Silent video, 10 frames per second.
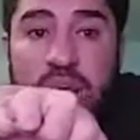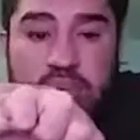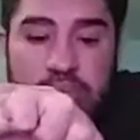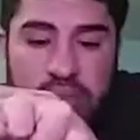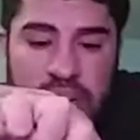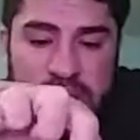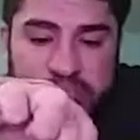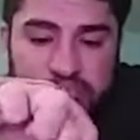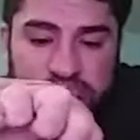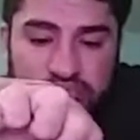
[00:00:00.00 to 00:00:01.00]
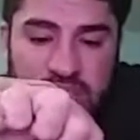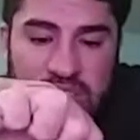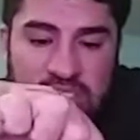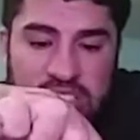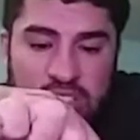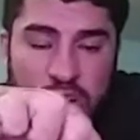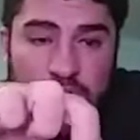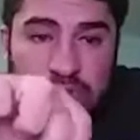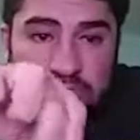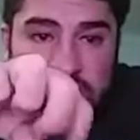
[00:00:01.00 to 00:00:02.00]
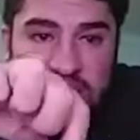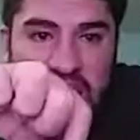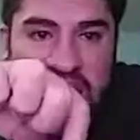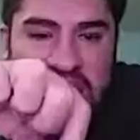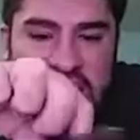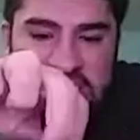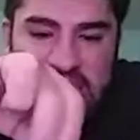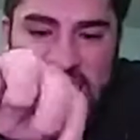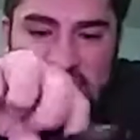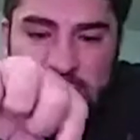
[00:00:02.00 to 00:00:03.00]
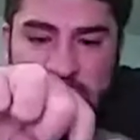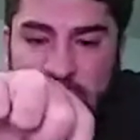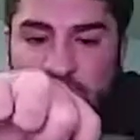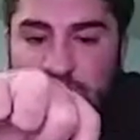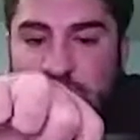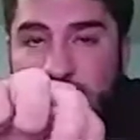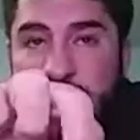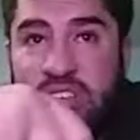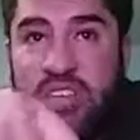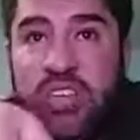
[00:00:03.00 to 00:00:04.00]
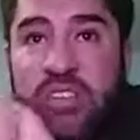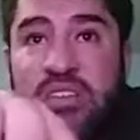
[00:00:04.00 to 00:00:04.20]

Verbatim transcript: but there's no, I doubt they'll be overdosing it.